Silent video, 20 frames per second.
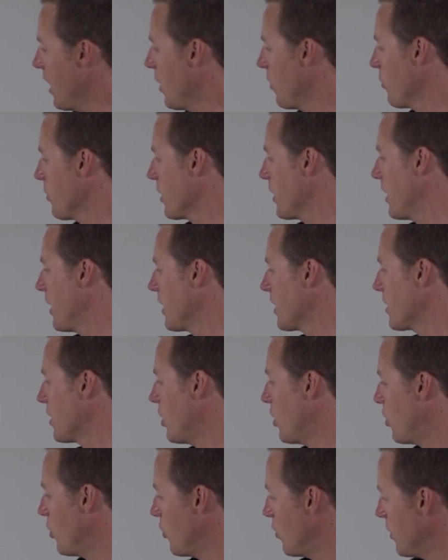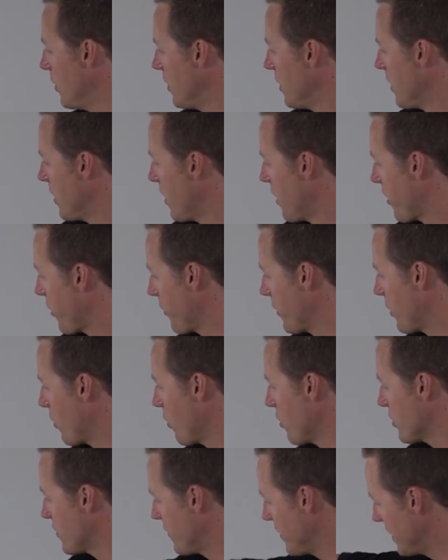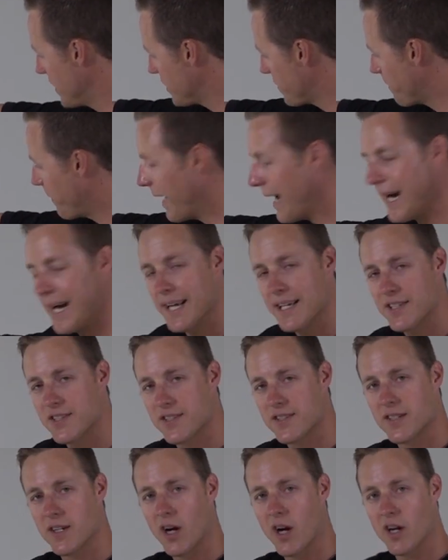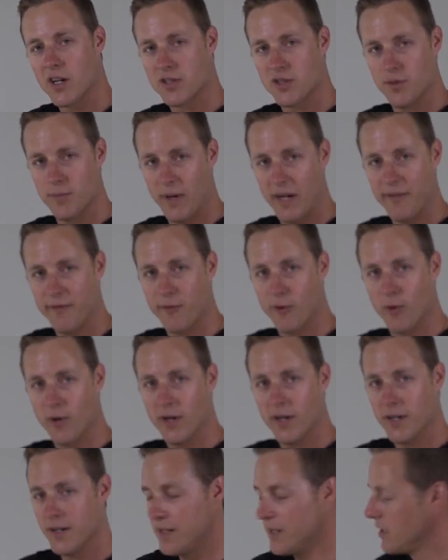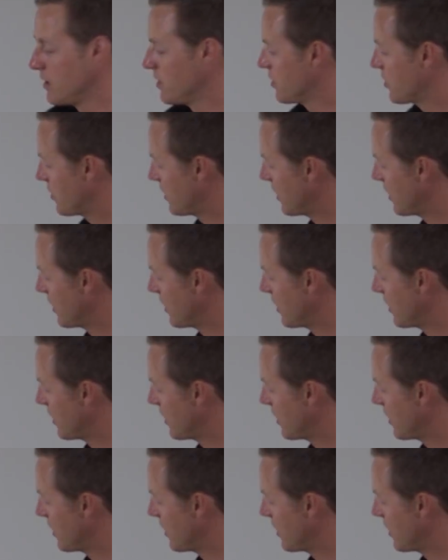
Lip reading: We're going to go 3/4 of an inch past our 2x4, so